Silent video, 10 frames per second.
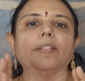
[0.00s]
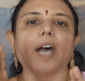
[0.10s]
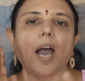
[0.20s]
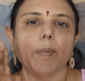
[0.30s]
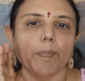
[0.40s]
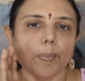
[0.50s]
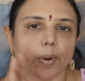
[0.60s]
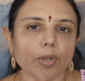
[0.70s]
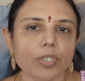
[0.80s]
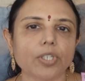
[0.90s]
The
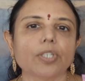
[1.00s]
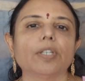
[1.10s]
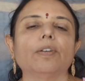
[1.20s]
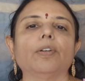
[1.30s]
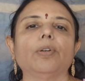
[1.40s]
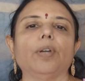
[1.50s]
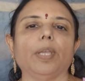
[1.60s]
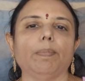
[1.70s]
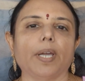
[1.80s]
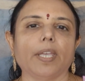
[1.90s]
approach to
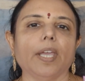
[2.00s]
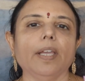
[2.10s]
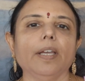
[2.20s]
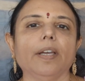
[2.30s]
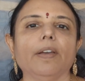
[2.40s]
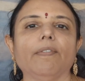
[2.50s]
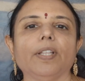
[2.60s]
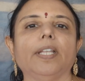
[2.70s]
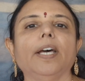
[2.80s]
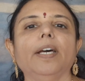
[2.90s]
debugging
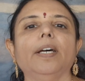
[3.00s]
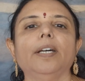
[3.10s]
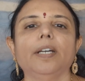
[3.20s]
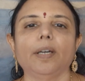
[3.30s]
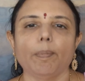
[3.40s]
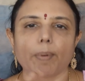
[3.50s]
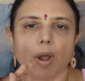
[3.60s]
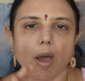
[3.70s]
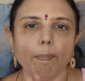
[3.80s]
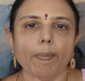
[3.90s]
with the
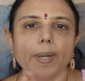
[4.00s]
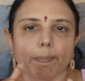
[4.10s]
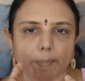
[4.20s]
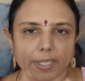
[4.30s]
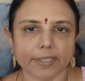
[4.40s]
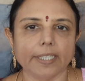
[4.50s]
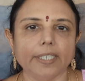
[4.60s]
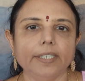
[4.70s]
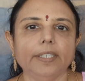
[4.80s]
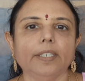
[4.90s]
proper
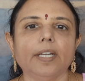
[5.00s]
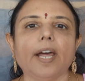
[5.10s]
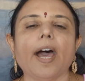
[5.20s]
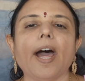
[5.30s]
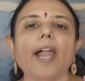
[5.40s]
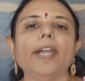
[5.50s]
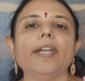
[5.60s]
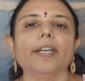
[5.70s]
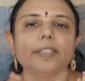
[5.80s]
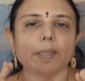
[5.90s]
method
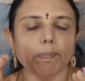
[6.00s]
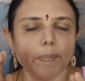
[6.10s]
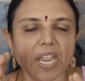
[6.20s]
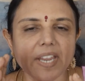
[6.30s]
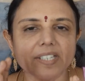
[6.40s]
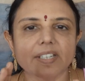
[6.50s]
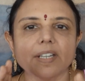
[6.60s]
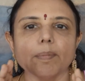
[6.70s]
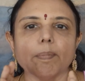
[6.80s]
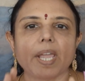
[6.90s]
and the
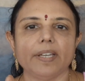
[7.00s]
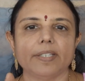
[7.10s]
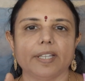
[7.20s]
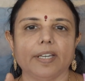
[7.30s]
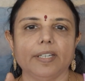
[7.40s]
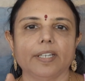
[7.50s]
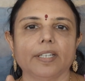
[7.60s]
patient mindset,